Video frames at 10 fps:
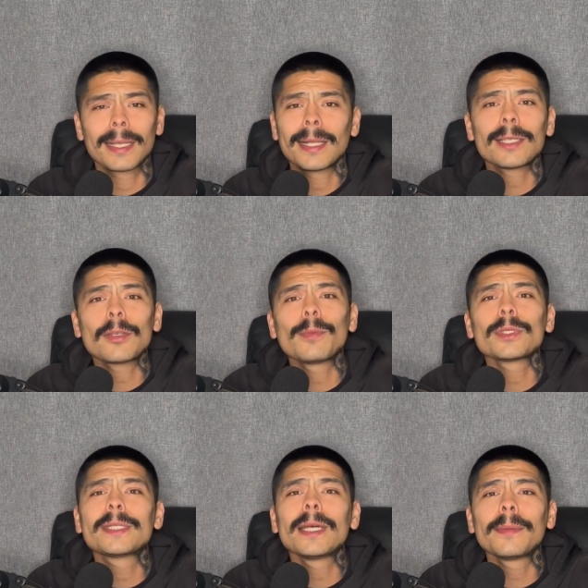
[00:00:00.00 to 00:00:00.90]
That's
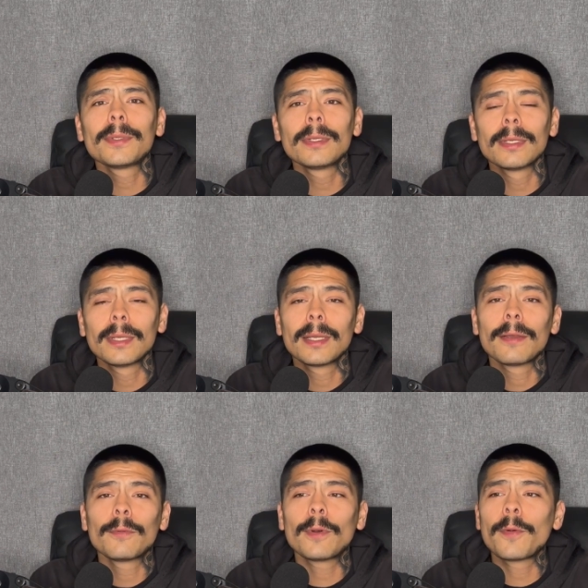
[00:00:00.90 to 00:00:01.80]
almost double
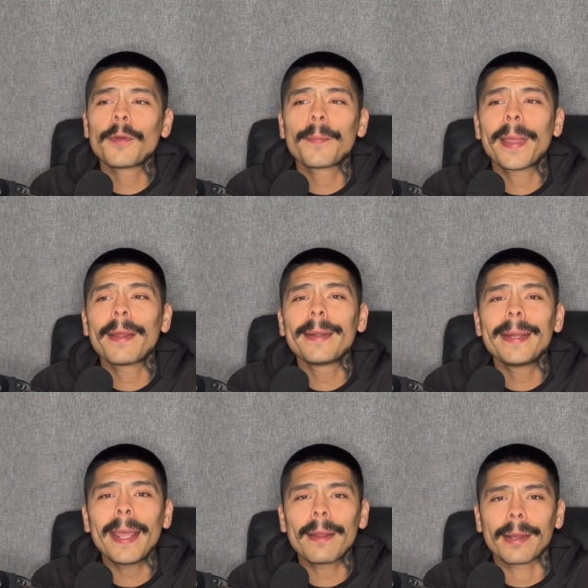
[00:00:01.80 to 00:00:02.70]
what we were paying
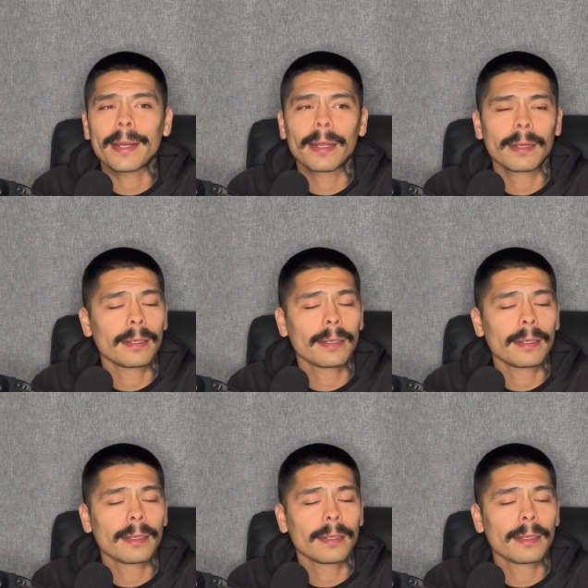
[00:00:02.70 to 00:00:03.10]
Derek.